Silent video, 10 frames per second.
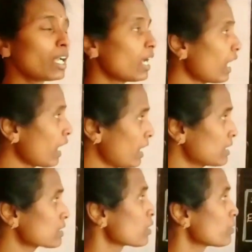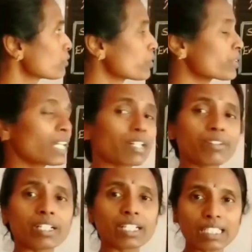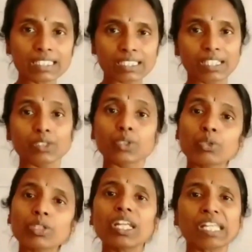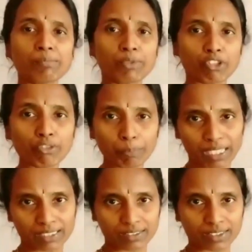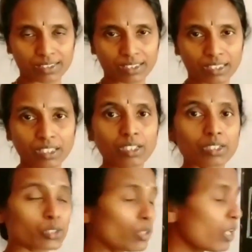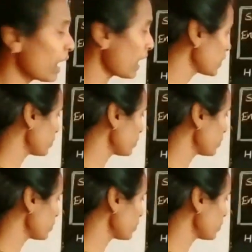As 400 is the total number of pages. So, I should